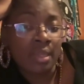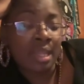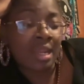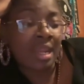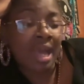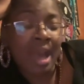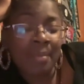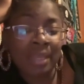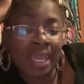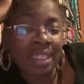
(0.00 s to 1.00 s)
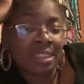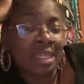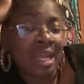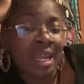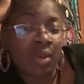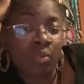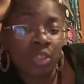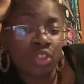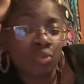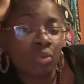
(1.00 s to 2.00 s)
Not out of obligation, not out of
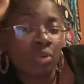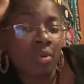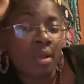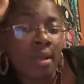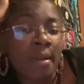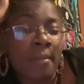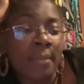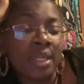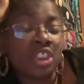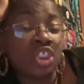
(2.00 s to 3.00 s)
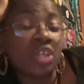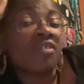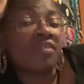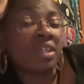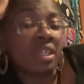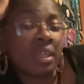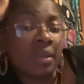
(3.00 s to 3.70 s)
ritual, but cheerfully.